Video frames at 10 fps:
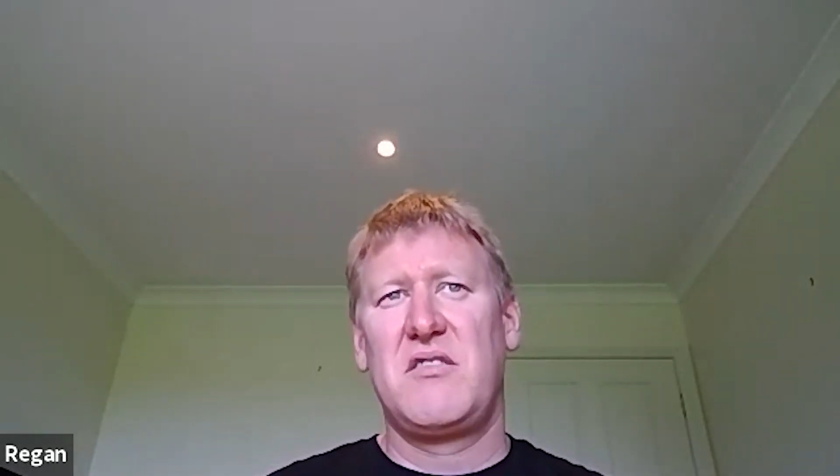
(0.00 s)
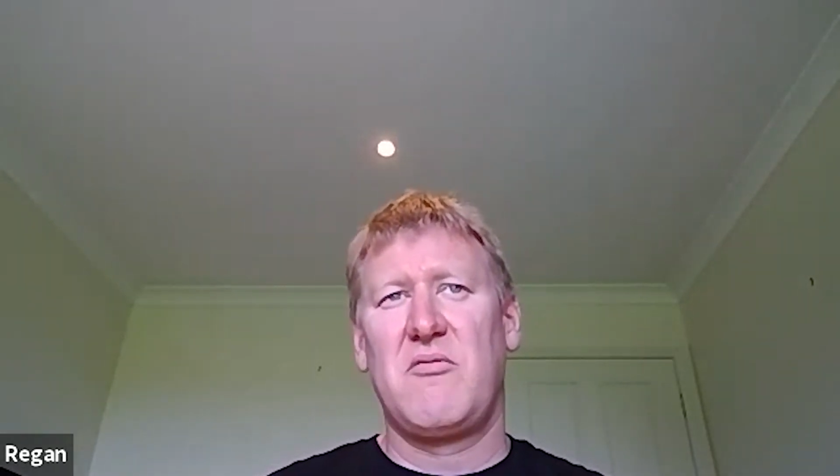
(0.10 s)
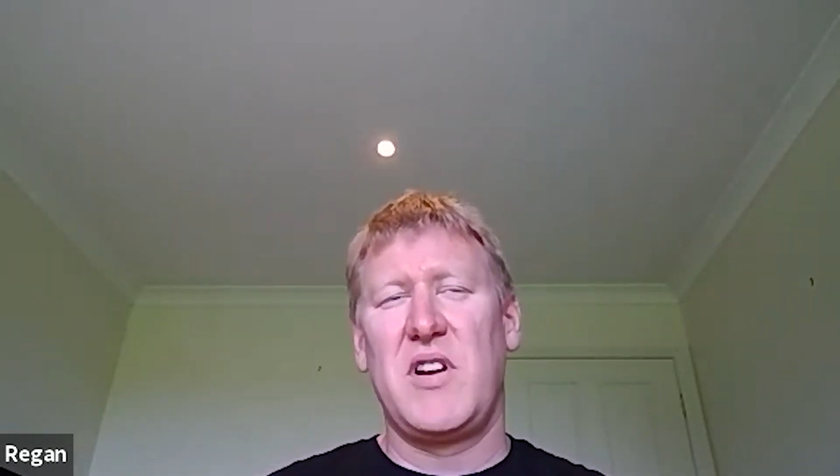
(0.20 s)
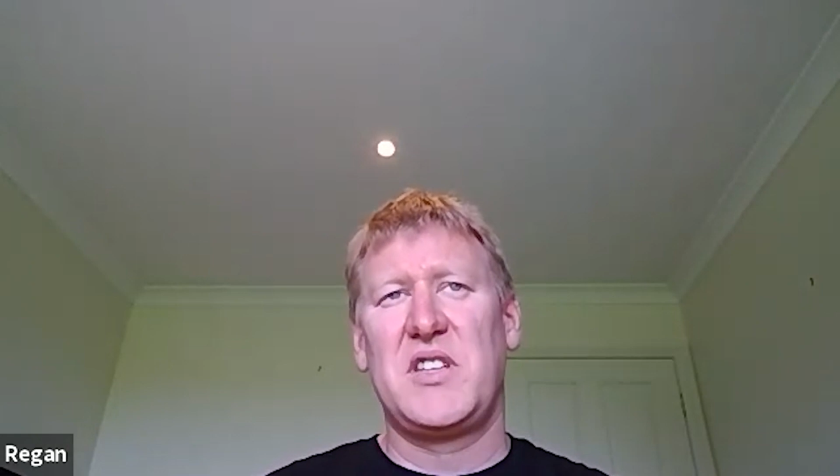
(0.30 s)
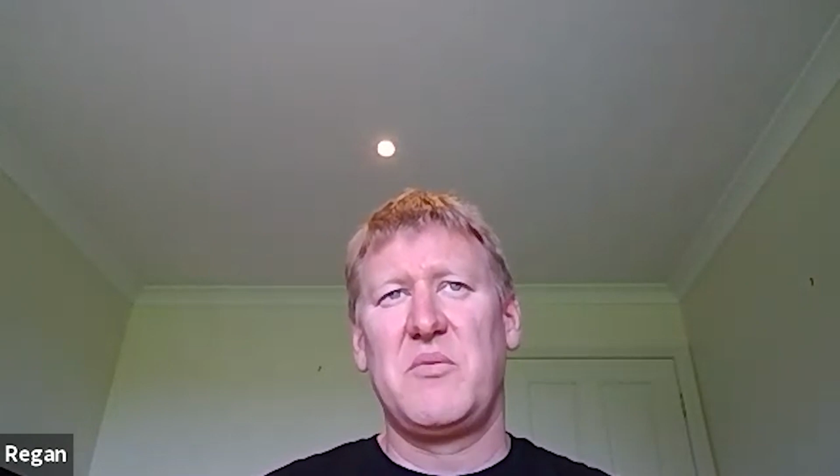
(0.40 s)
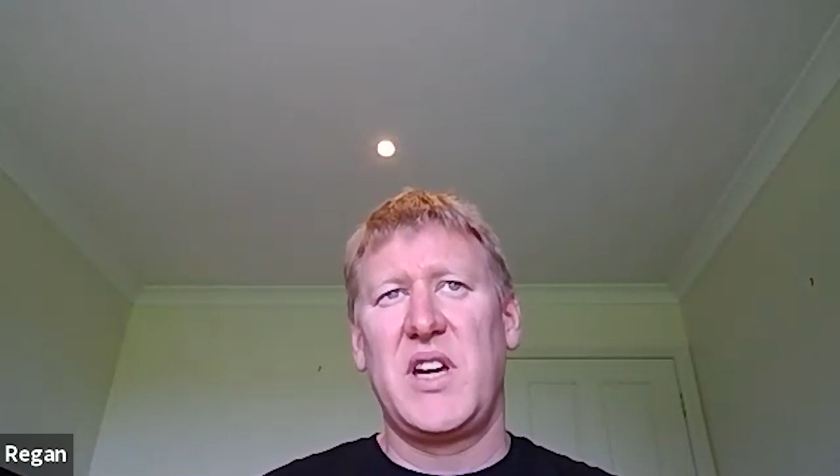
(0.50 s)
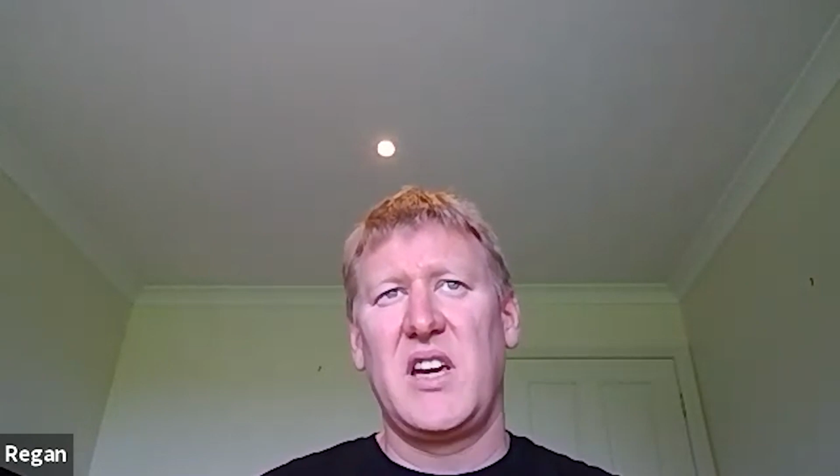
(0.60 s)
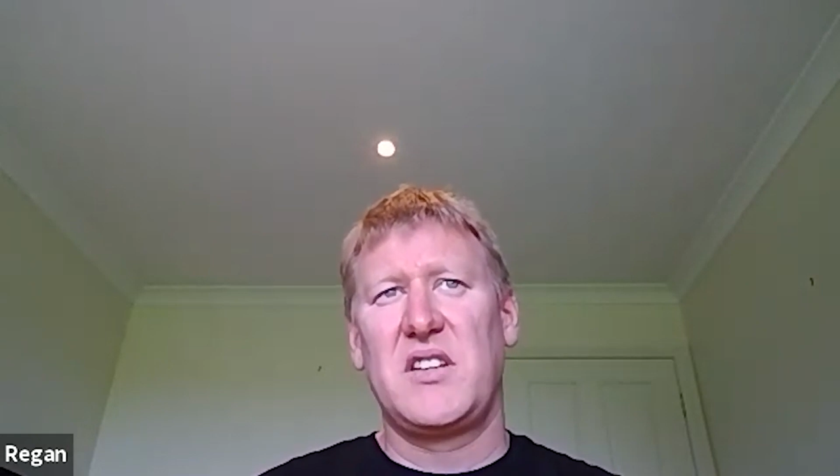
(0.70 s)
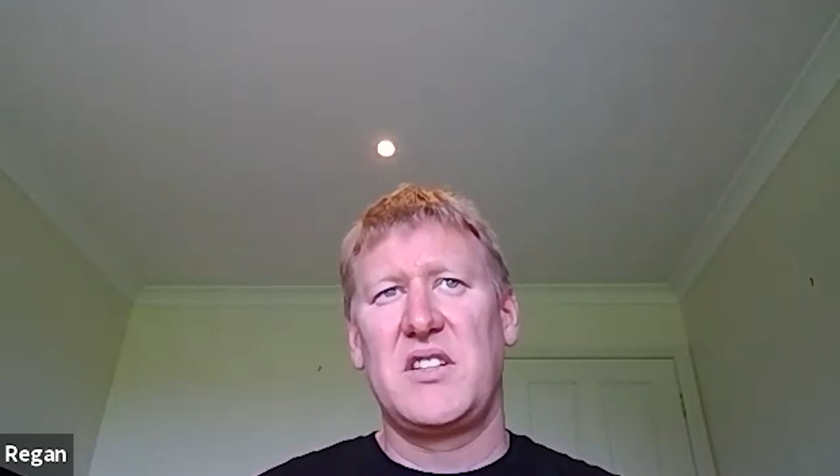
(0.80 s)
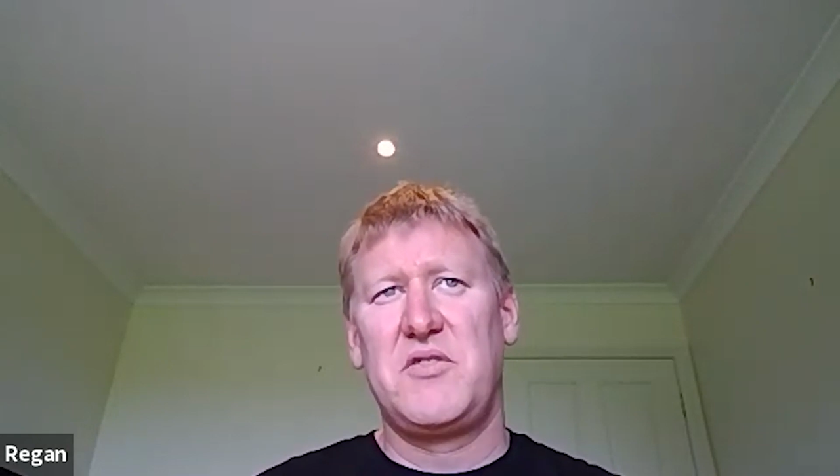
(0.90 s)
the ransomware
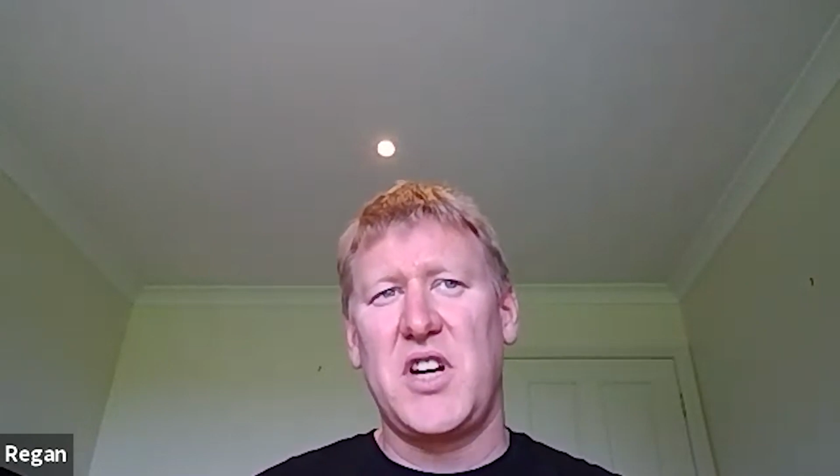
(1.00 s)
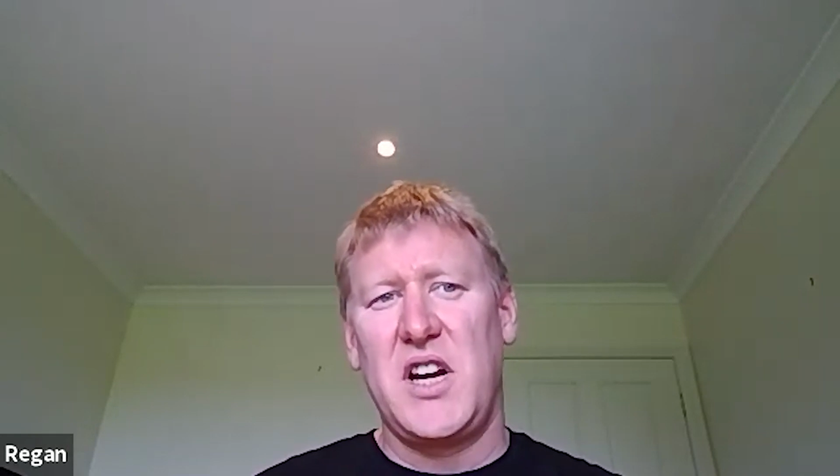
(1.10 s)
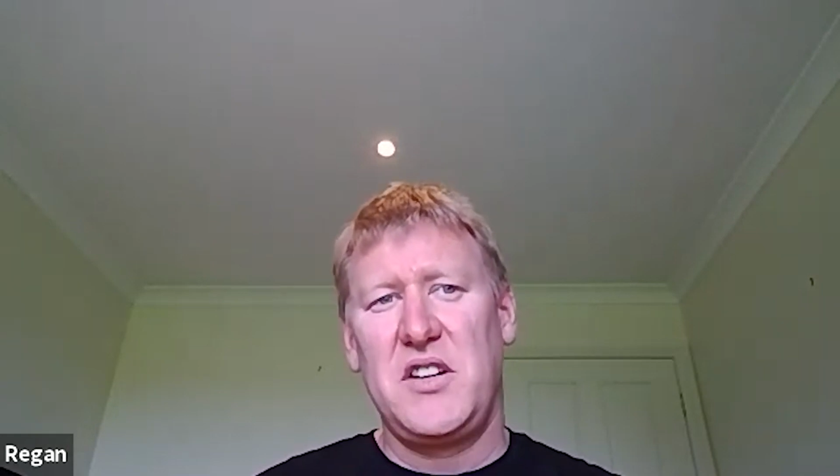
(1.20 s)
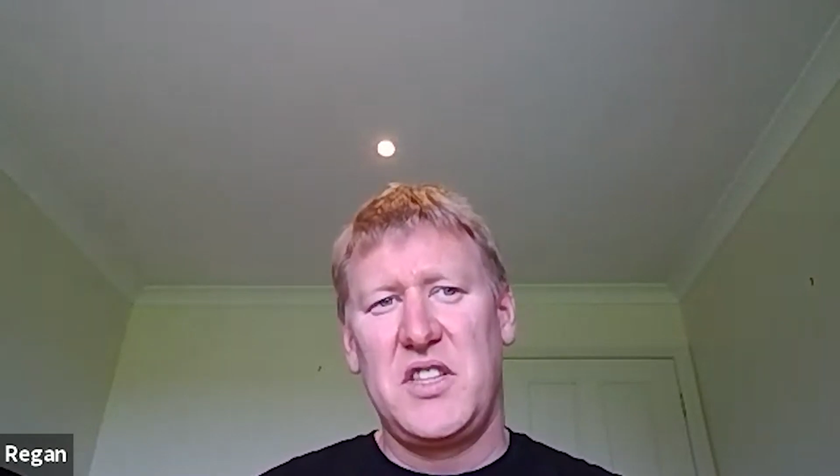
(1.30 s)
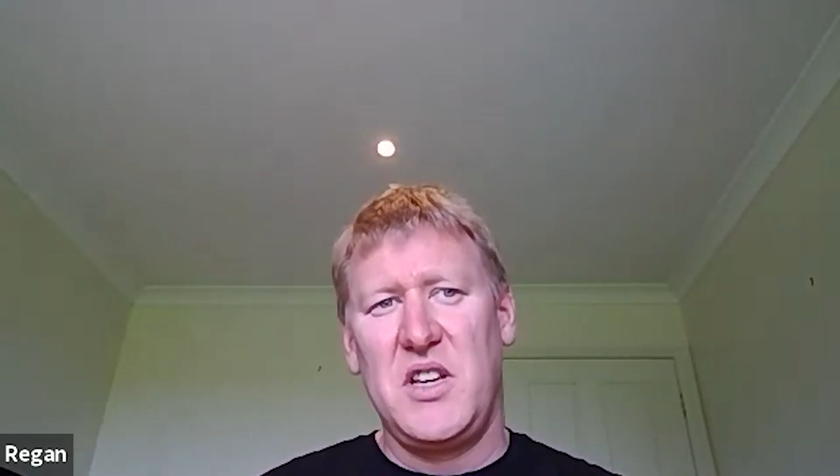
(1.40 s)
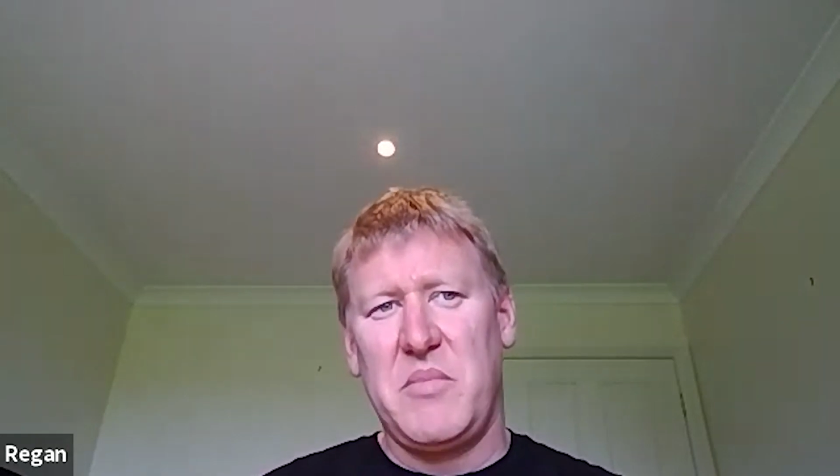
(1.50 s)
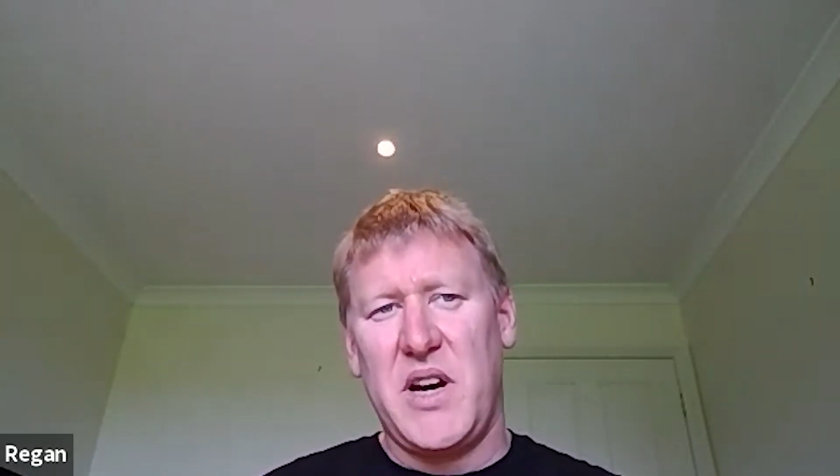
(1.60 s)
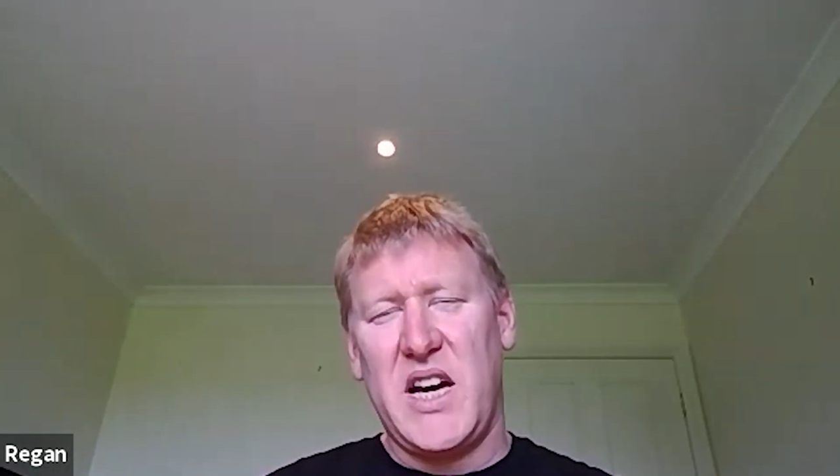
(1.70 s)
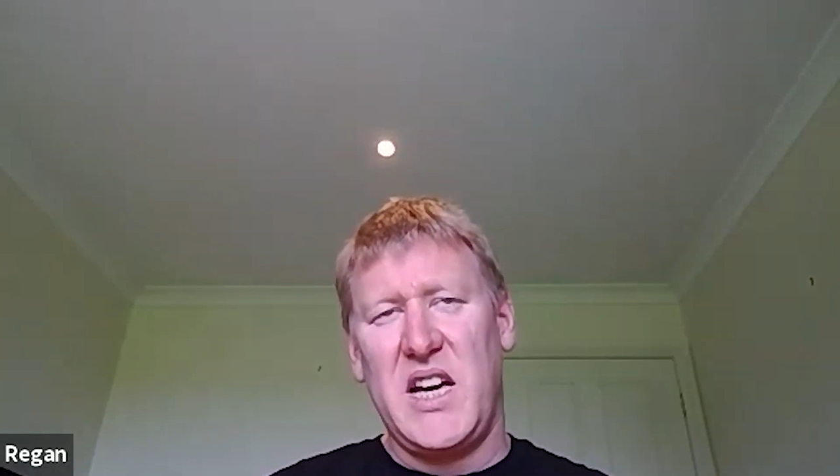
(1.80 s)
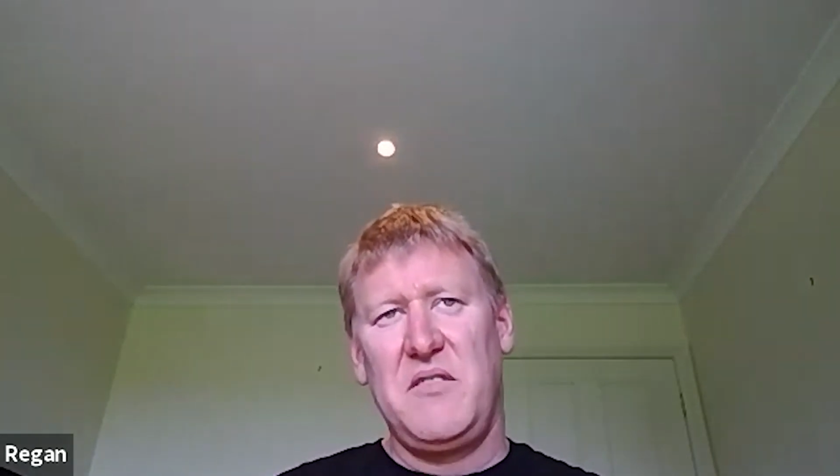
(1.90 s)
gangs have changed their
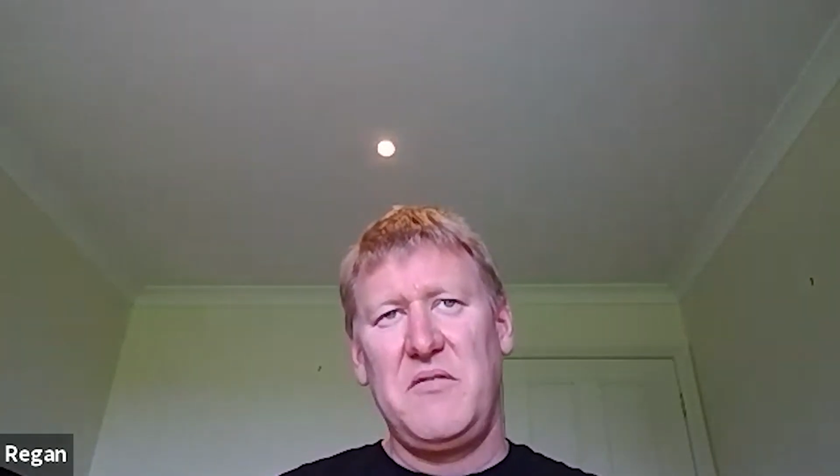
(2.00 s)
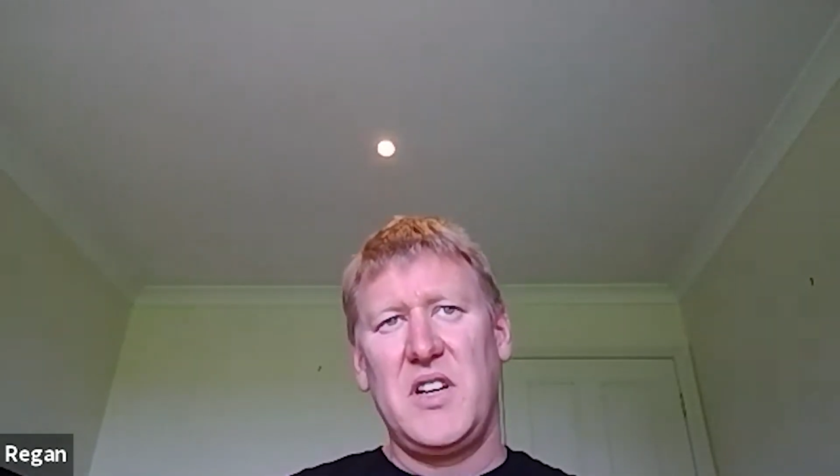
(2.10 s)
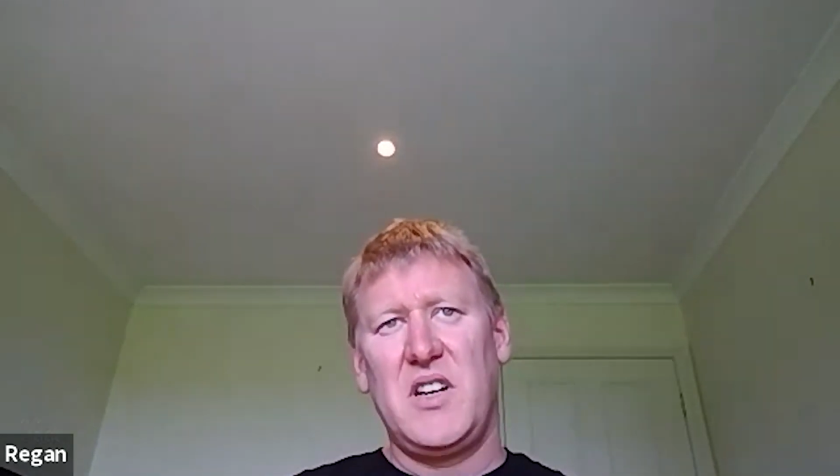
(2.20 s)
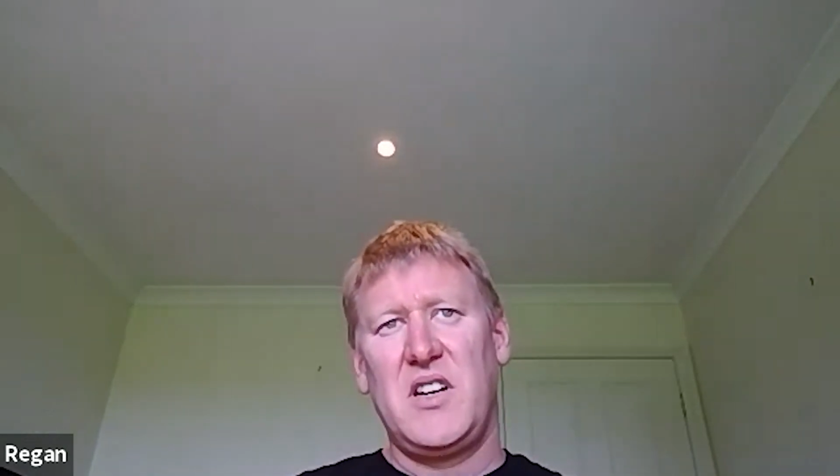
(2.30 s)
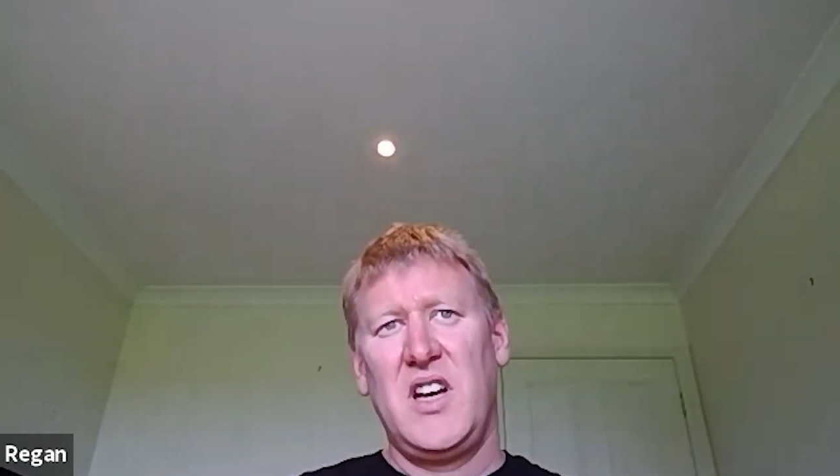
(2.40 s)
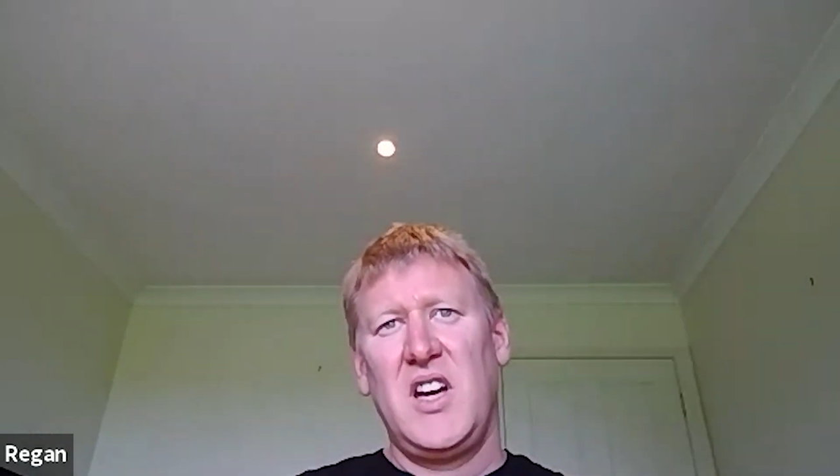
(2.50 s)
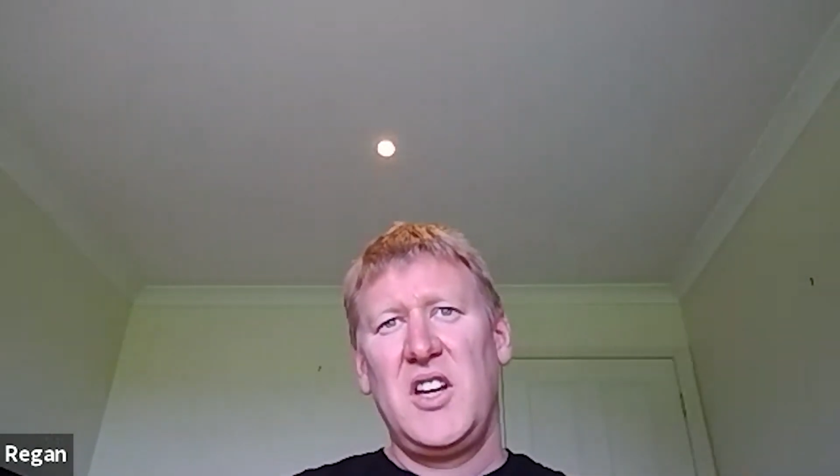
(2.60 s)
behavior